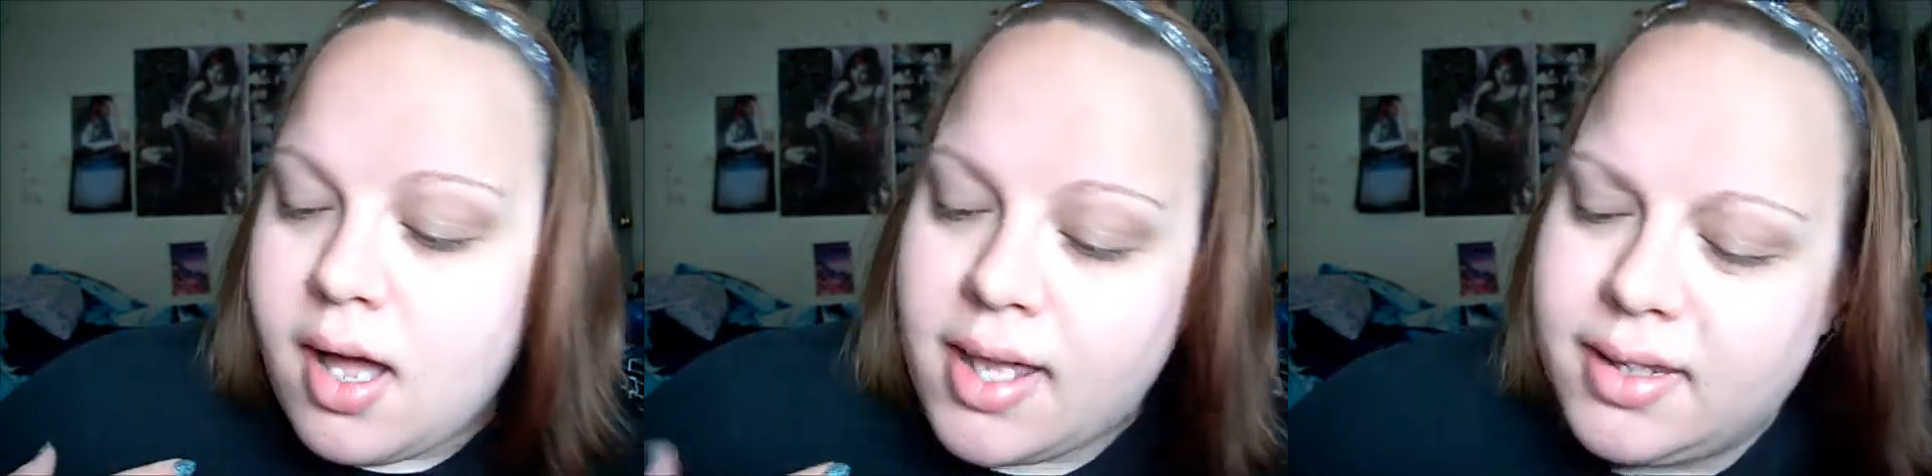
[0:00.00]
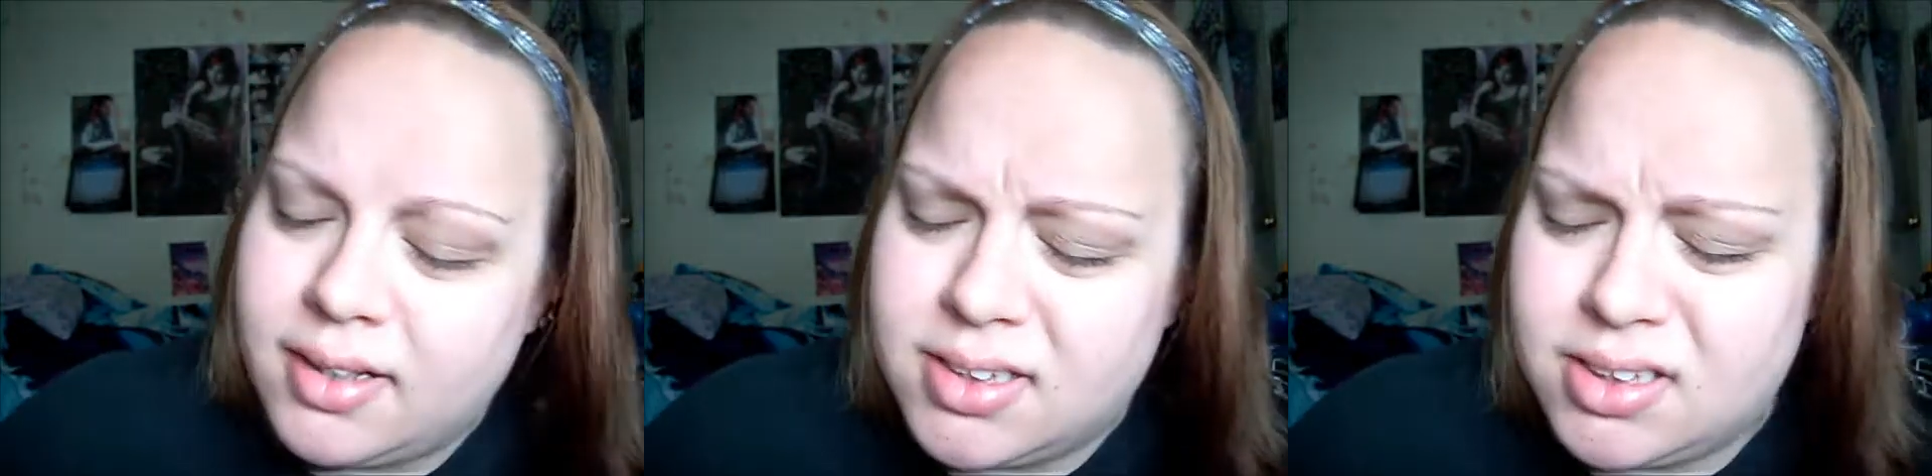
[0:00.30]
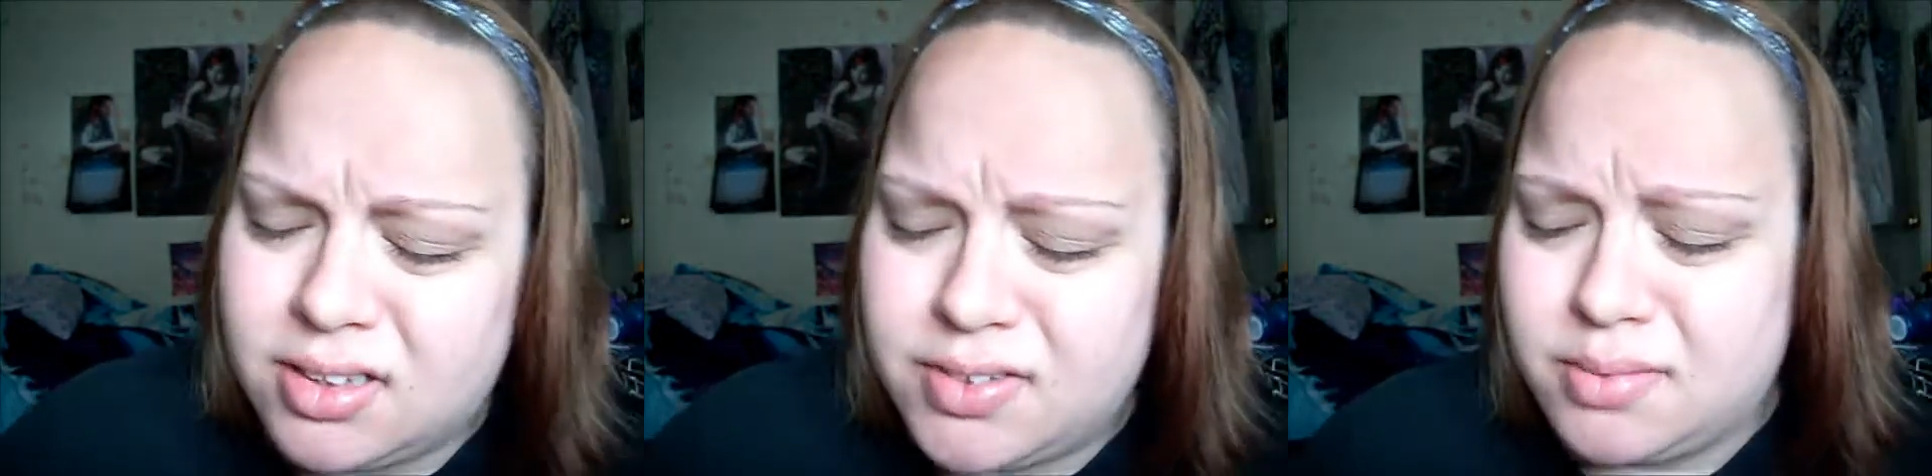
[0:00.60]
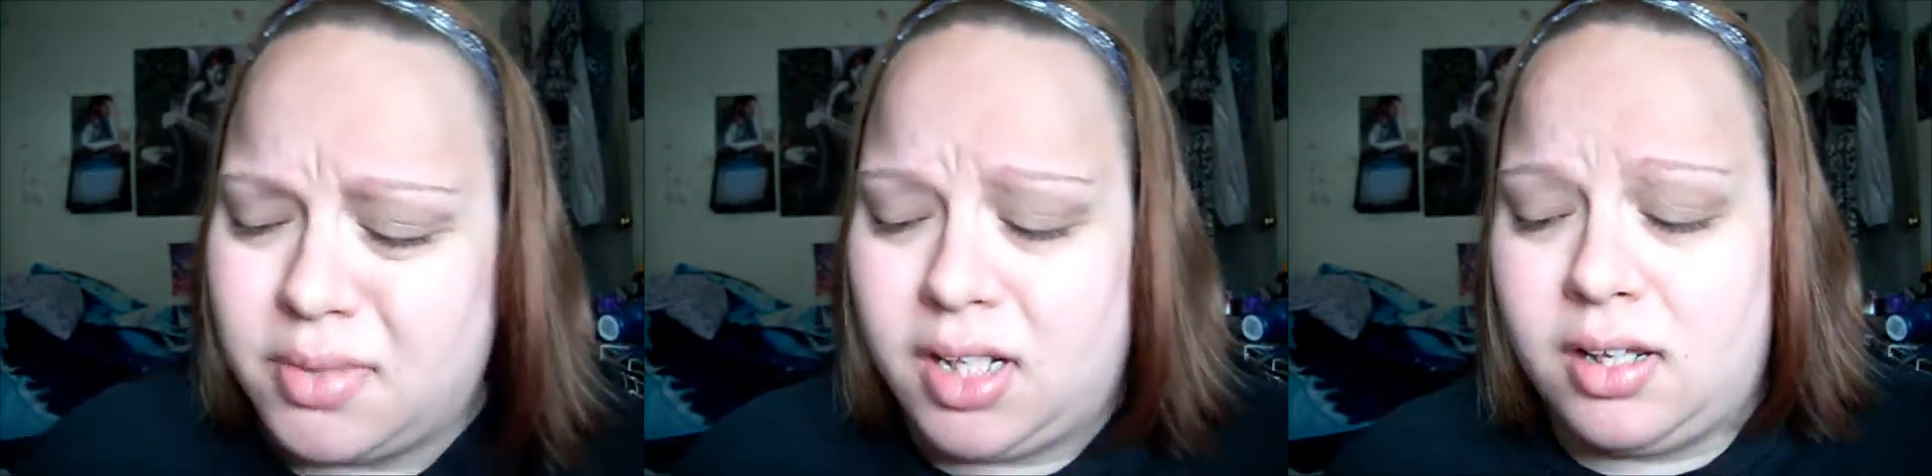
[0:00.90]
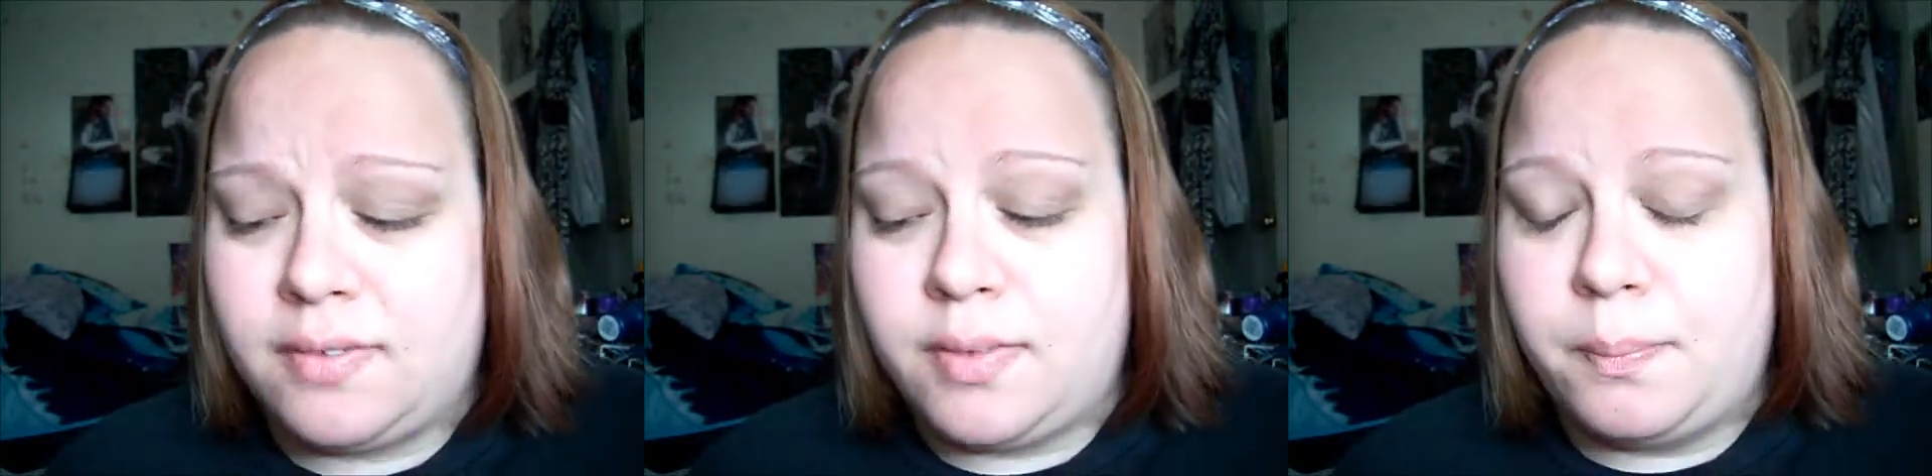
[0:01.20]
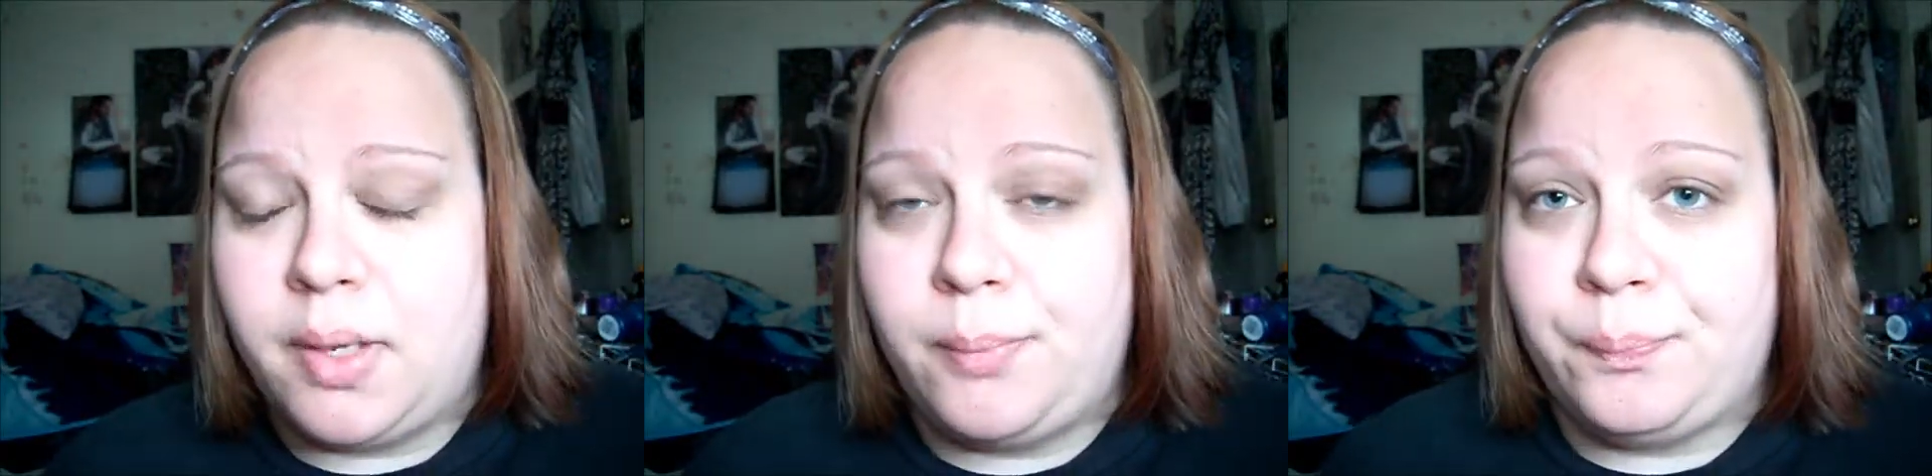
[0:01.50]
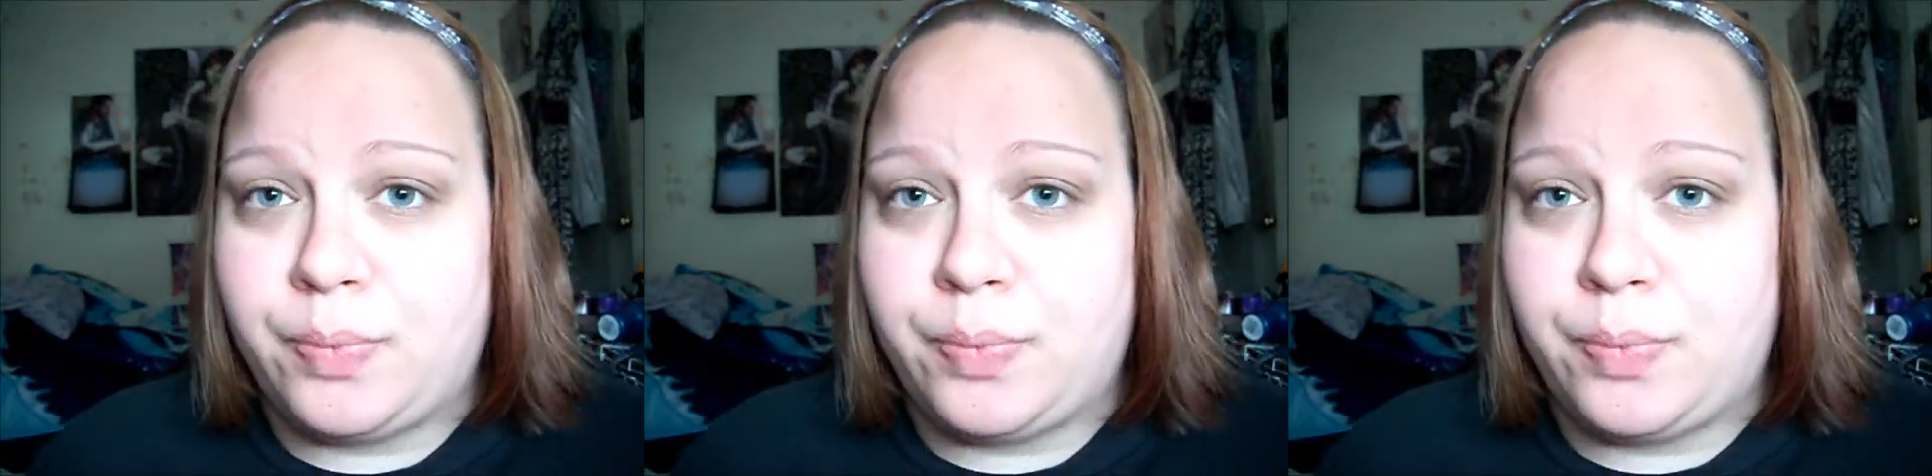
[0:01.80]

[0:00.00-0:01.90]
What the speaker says: I think I still have some money left, but